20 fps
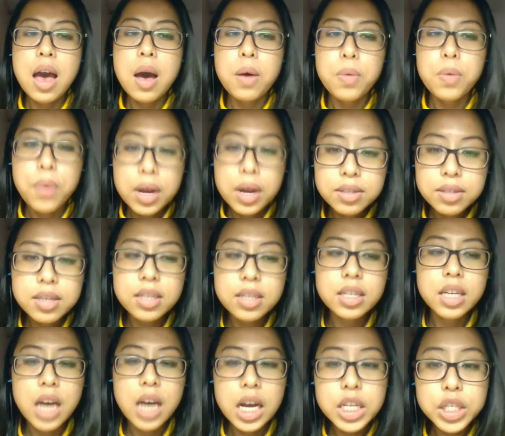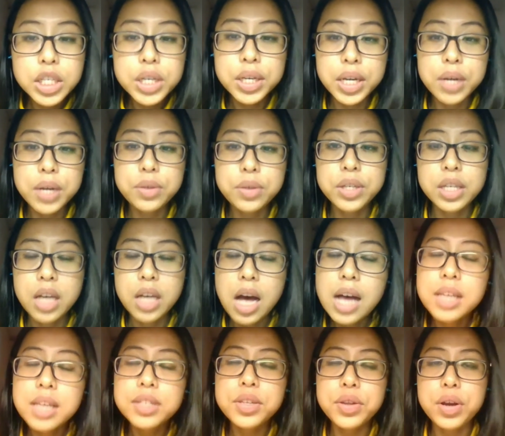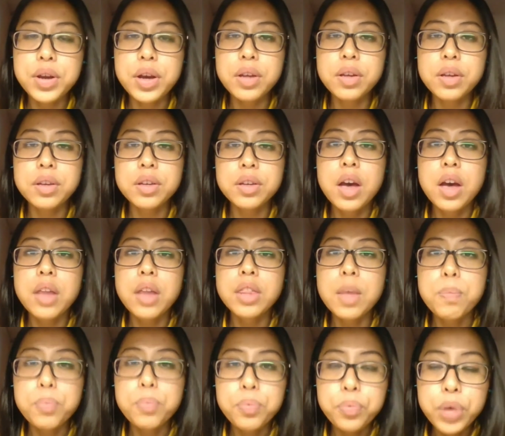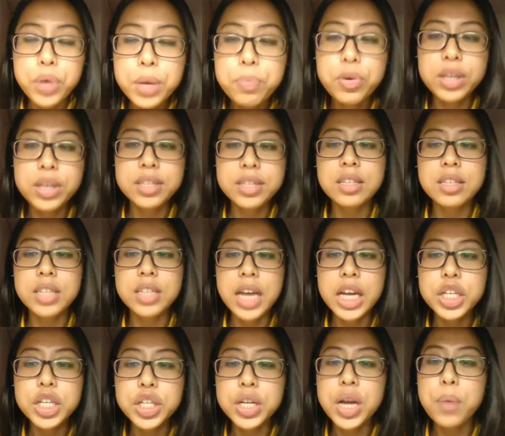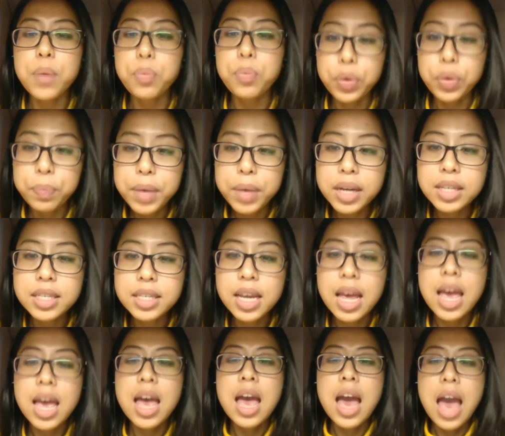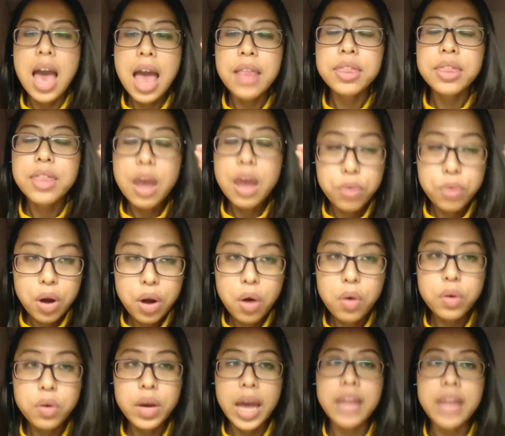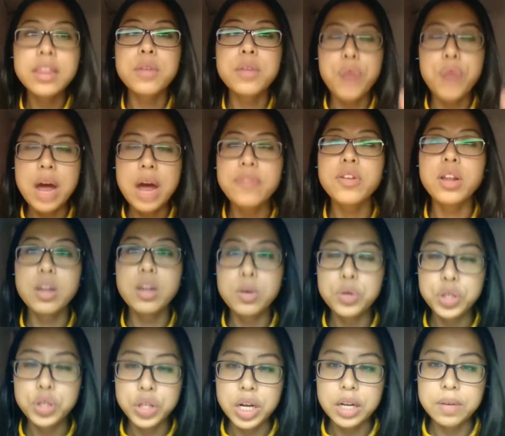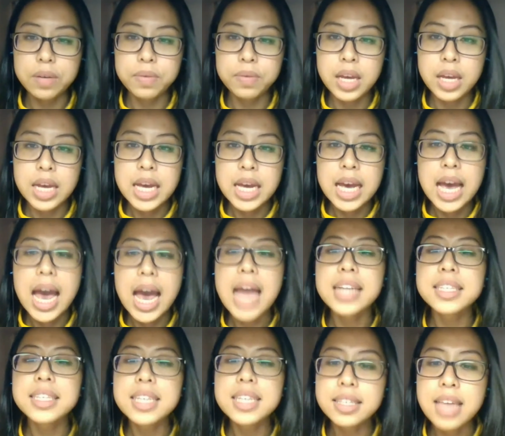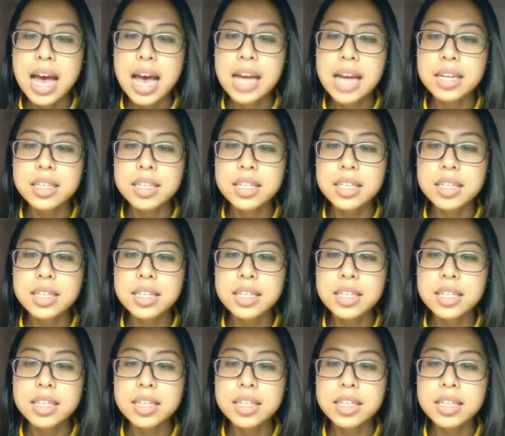Watson continued to consider the representation of women and their role in the revolution. And she said,